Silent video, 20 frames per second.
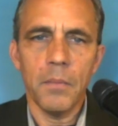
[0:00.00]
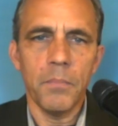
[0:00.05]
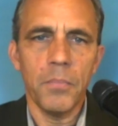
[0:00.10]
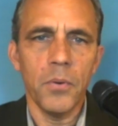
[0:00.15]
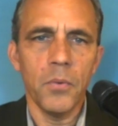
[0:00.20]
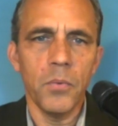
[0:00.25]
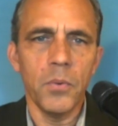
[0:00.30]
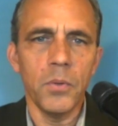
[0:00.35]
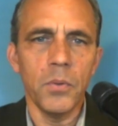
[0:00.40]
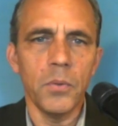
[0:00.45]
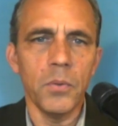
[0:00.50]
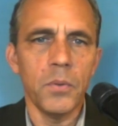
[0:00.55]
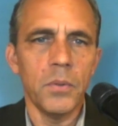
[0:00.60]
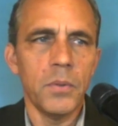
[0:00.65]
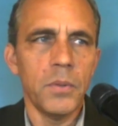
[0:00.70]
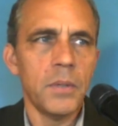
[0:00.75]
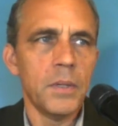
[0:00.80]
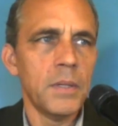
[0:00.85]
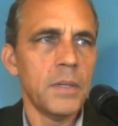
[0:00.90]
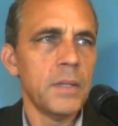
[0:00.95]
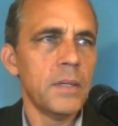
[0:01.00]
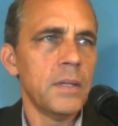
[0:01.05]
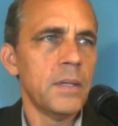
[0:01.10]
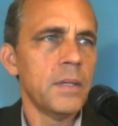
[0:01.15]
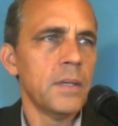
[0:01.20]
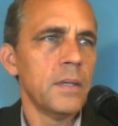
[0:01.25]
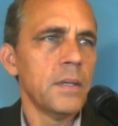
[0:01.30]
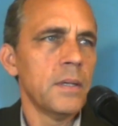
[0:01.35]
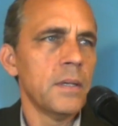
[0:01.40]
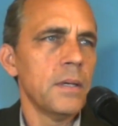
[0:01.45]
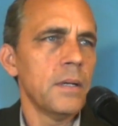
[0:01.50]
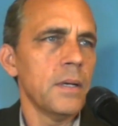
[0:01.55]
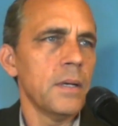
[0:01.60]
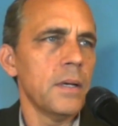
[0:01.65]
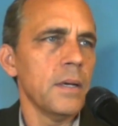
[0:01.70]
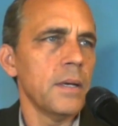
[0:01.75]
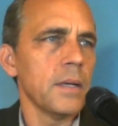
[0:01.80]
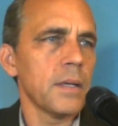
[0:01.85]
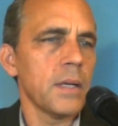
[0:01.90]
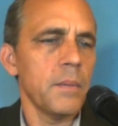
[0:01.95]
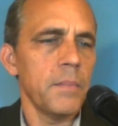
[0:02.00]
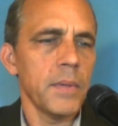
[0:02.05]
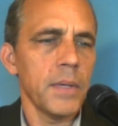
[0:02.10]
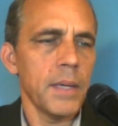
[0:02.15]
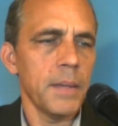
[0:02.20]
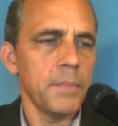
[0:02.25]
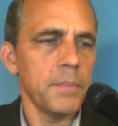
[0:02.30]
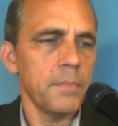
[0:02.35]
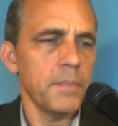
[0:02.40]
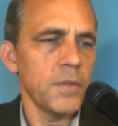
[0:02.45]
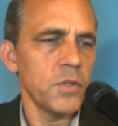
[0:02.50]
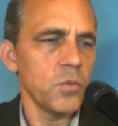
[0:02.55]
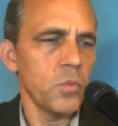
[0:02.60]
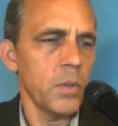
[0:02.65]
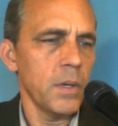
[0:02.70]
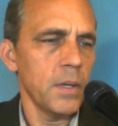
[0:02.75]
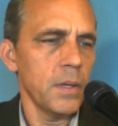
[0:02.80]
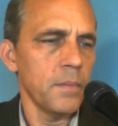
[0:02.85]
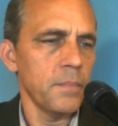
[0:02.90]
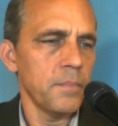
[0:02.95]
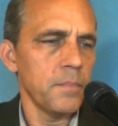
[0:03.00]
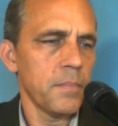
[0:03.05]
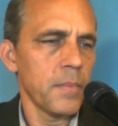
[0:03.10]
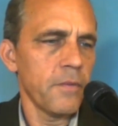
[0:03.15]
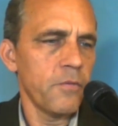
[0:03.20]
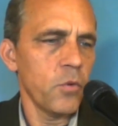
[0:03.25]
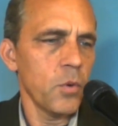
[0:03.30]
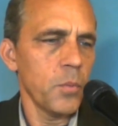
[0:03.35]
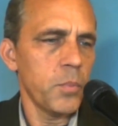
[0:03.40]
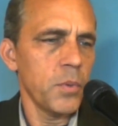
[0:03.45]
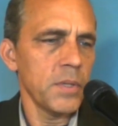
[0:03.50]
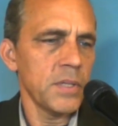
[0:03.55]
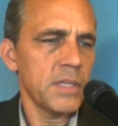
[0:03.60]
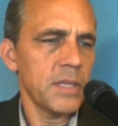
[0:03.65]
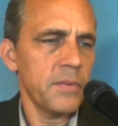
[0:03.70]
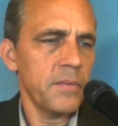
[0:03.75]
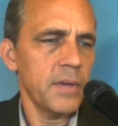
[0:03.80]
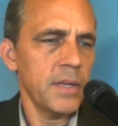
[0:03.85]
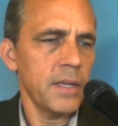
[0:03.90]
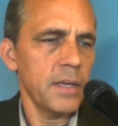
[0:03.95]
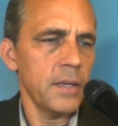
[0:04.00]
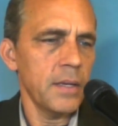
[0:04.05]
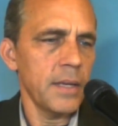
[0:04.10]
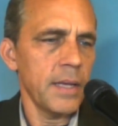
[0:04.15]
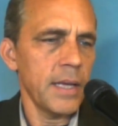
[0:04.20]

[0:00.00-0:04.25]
Peru uh, coming up as well. 4.7 hit in